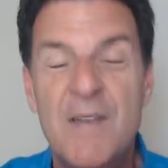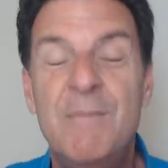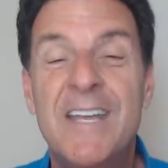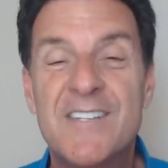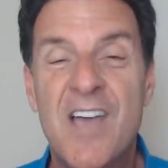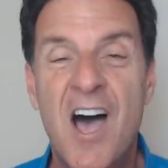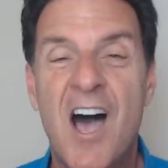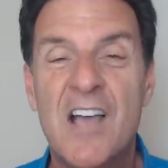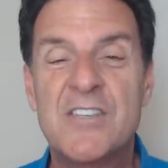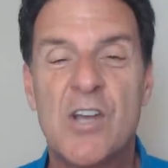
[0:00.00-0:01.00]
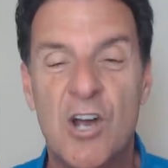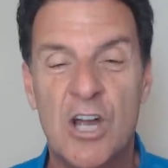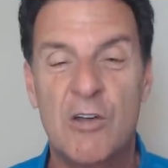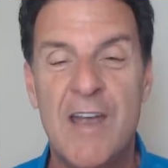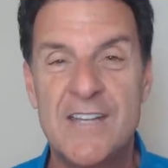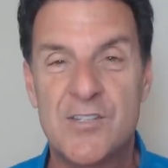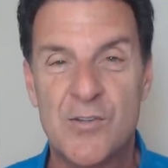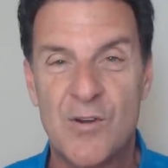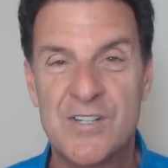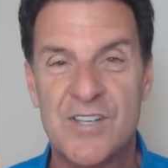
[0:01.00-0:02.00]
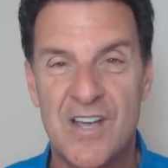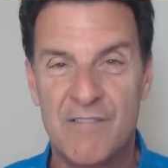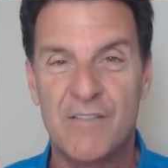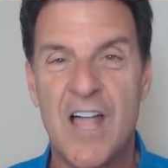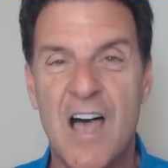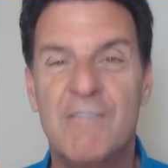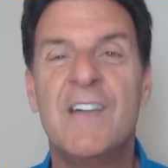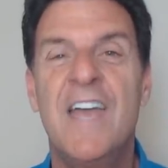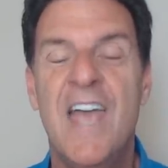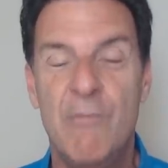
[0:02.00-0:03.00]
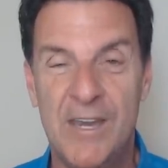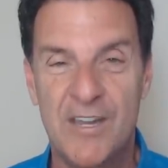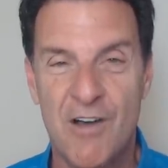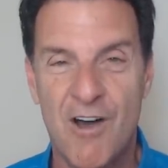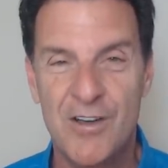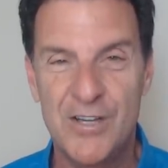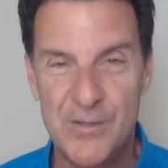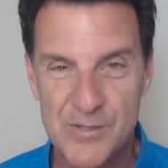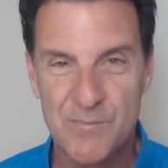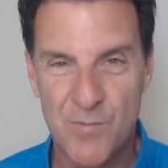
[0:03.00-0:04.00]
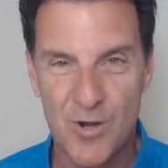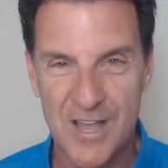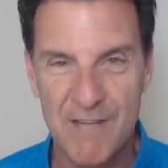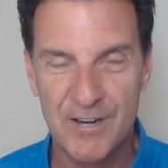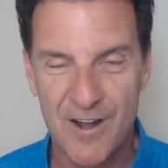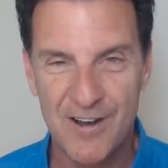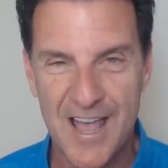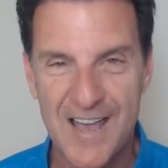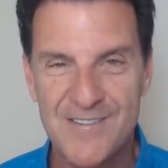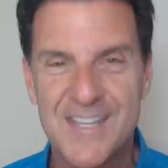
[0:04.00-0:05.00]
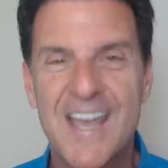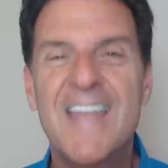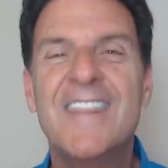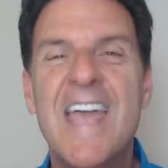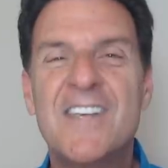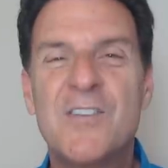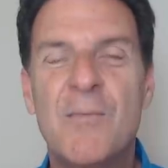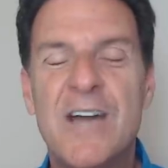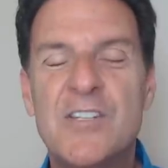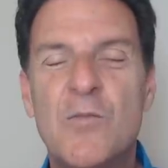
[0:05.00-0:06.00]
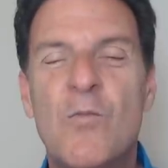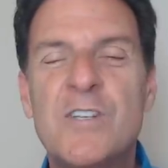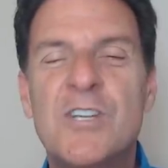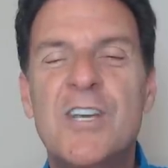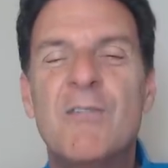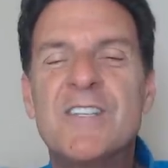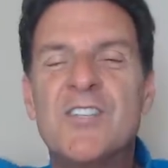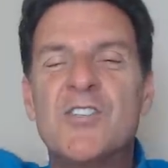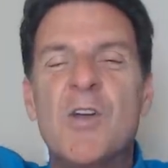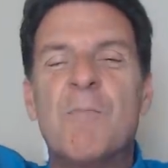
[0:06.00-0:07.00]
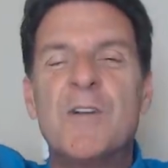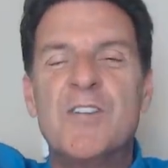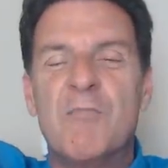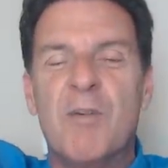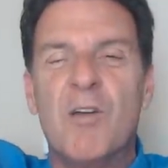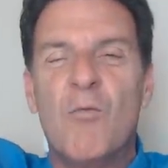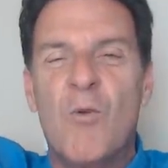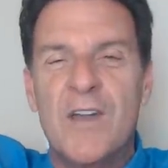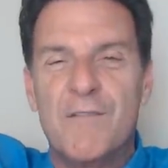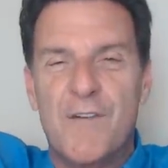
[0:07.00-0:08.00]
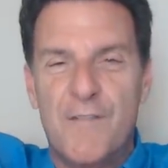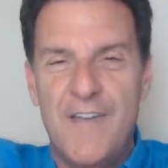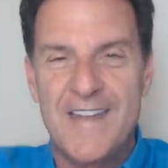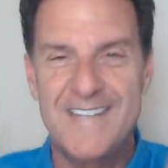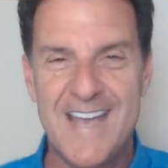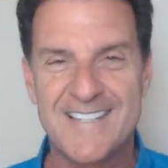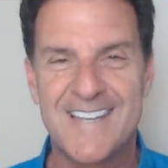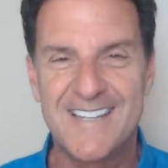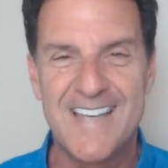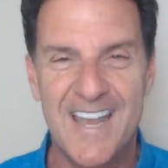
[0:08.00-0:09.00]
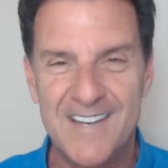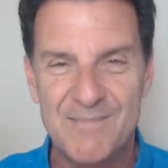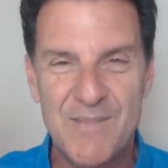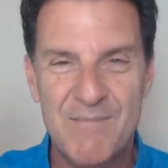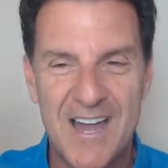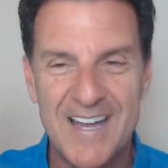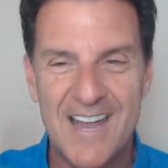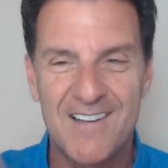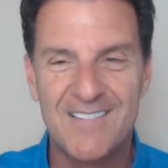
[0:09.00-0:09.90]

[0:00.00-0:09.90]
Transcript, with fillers: because hugs are a great source of love and we can all use more love in our lives. Thanks so much, and wishing you a super duper wonderful, fantastic day. Bye-bye now.